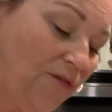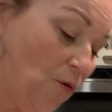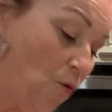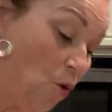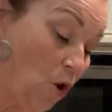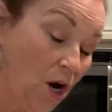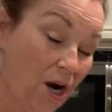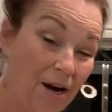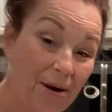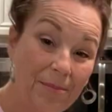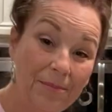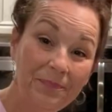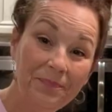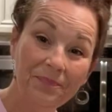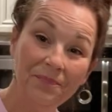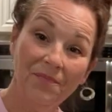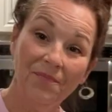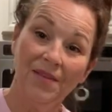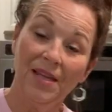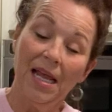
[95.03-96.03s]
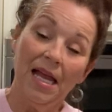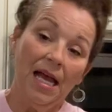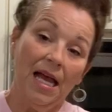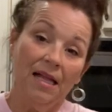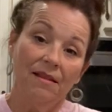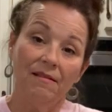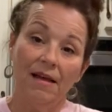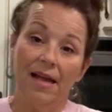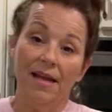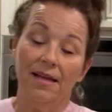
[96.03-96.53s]
for
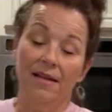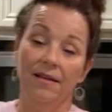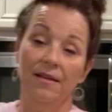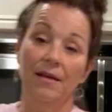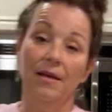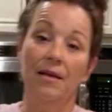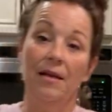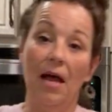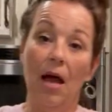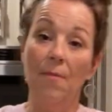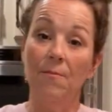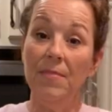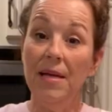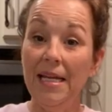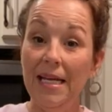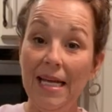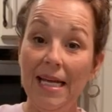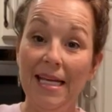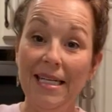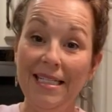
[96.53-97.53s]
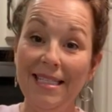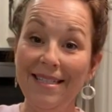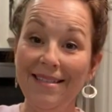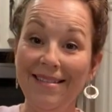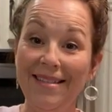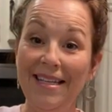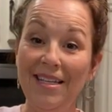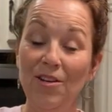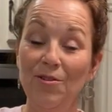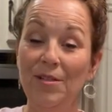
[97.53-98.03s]
like a minute,
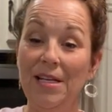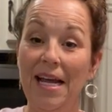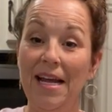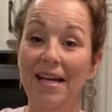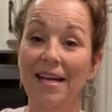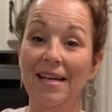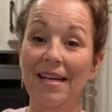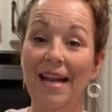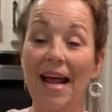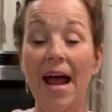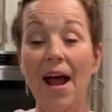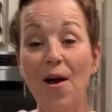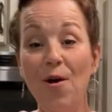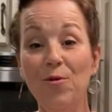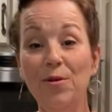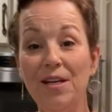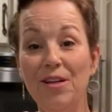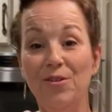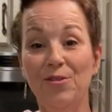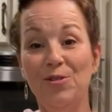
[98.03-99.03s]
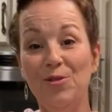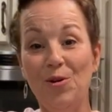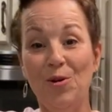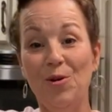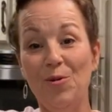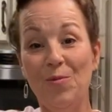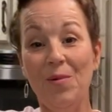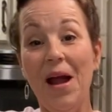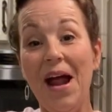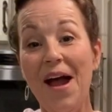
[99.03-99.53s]
then you take it out and you stir
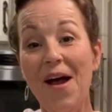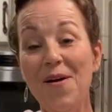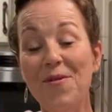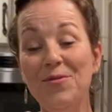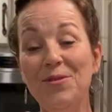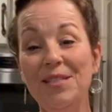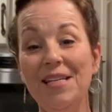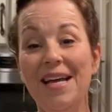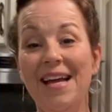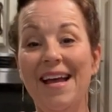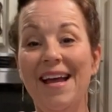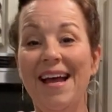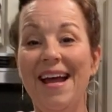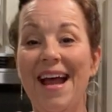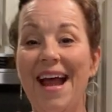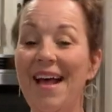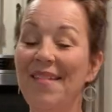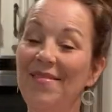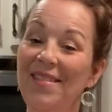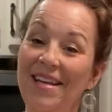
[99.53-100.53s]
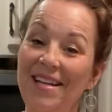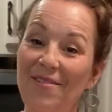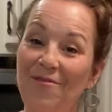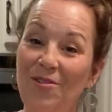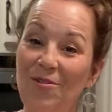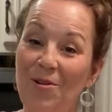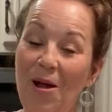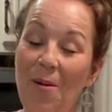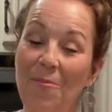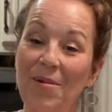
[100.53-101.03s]
it around. And then if
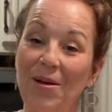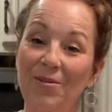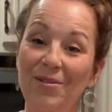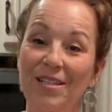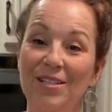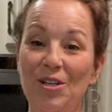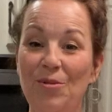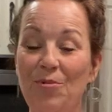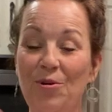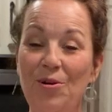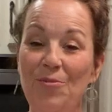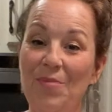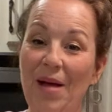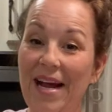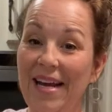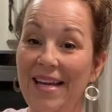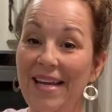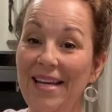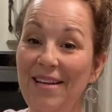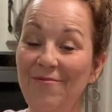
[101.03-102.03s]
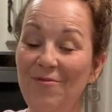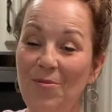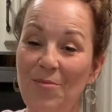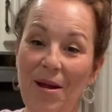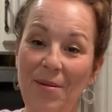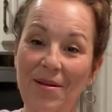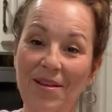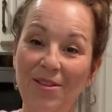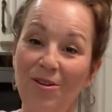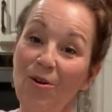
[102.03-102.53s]
they're not melted, you put them back in for
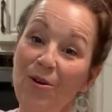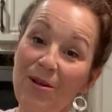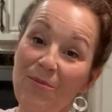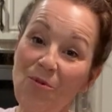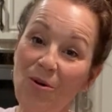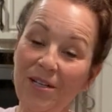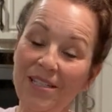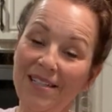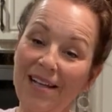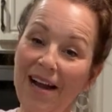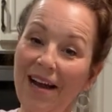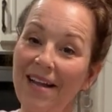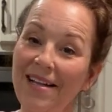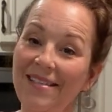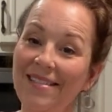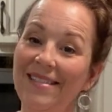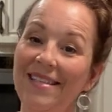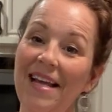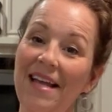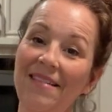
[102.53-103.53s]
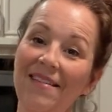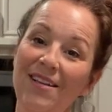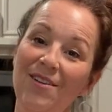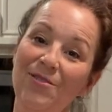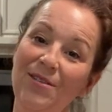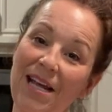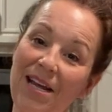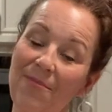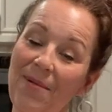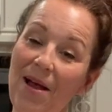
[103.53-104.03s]
maybe 30 more seconds and then
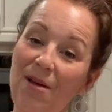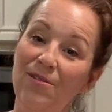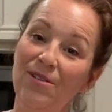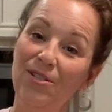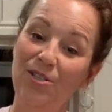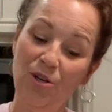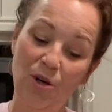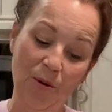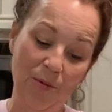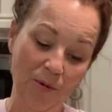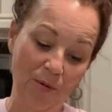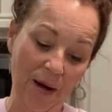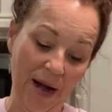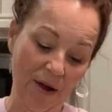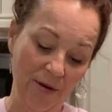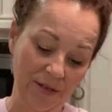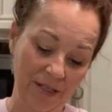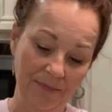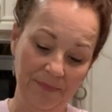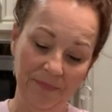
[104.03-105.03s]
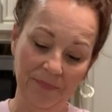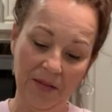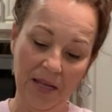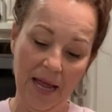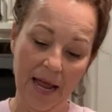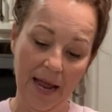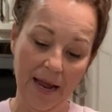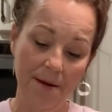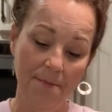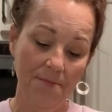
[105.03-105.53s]
you take them out stir them around,
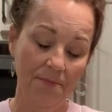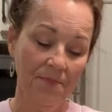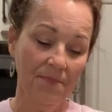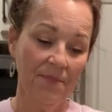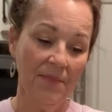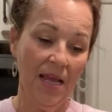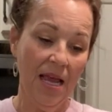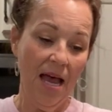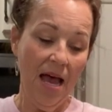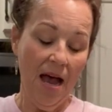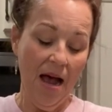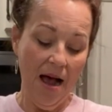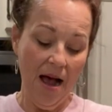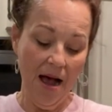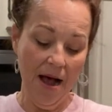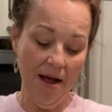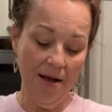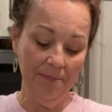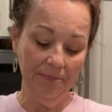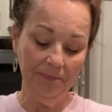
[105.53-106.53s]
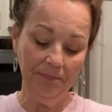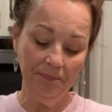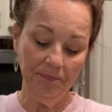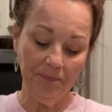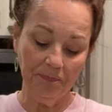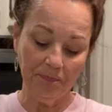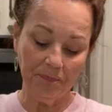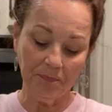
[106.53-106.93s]
okay? Um,